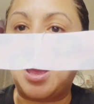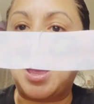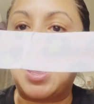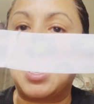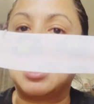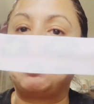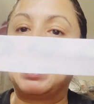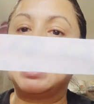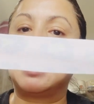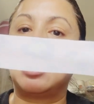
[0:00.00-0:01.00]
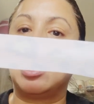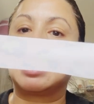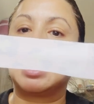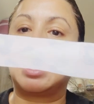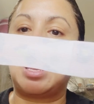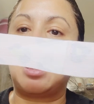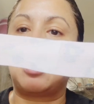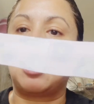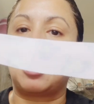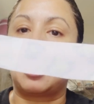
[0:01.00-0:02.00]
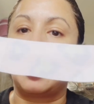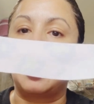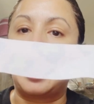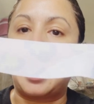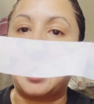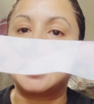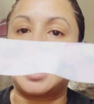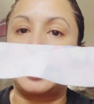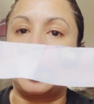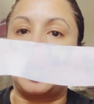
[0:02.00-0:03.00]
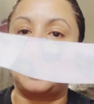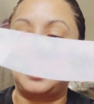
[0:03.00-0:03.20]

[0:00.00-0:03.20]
and piece it all together as I go.